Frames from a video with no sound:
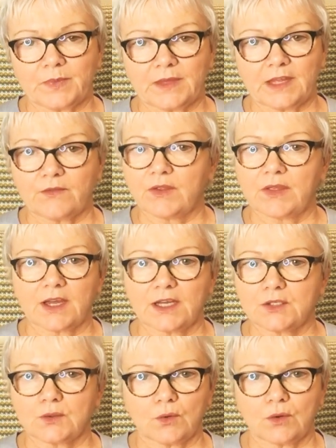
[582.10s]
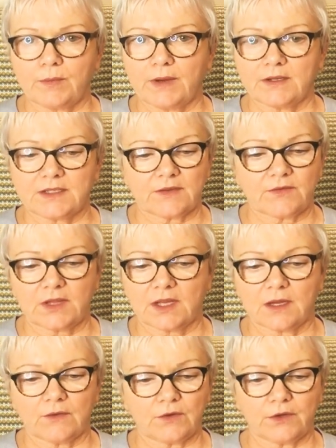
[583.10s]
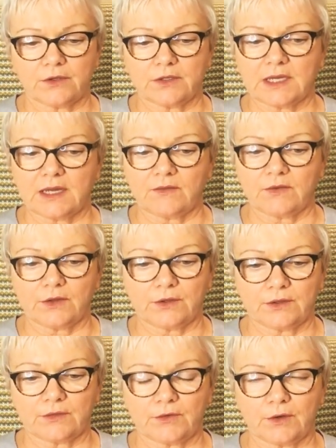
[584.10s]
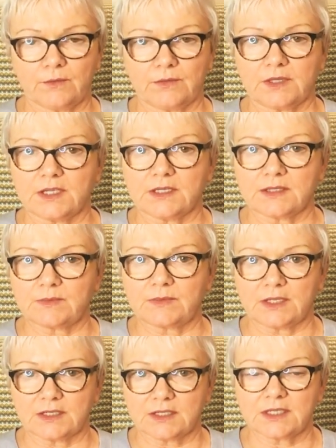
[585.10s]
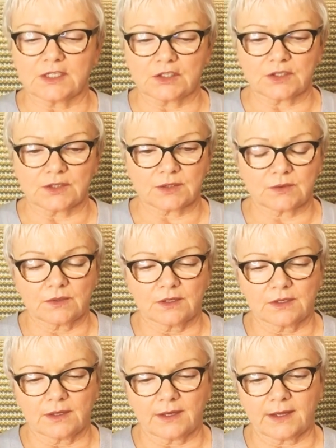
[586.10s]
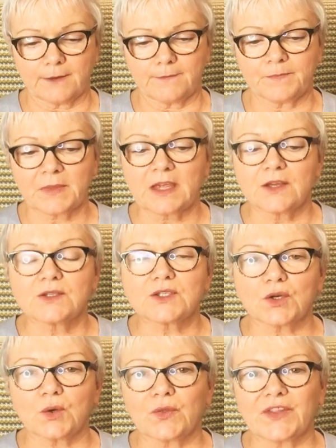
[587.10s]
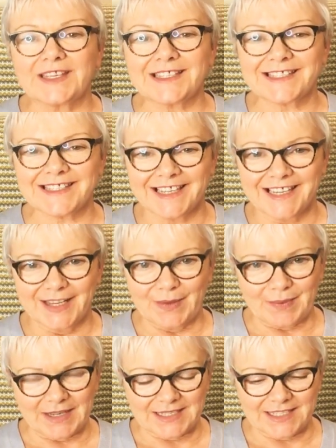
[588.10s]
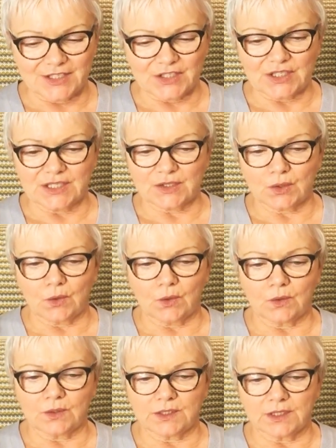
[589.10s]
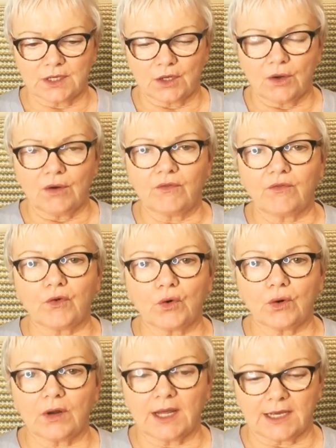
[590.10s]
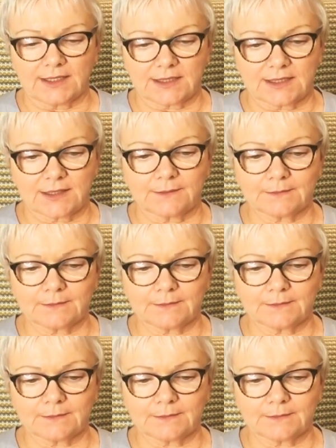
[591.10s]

Everything I talk about, everything I've learned from these teachers. So this passage is called For Light.